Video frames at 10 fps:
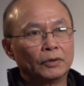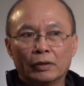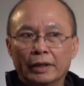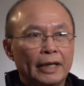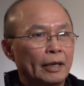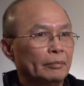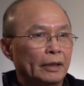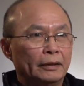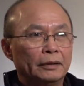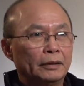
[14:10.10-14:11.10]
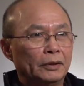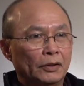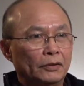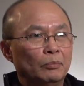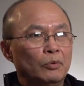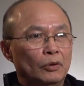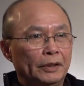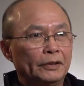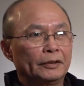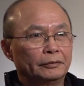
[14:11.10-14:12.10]
Not a camp, it's just a
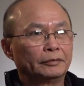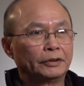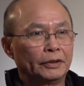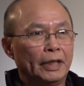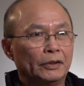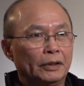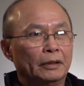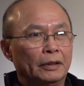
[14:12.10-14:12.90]
police station.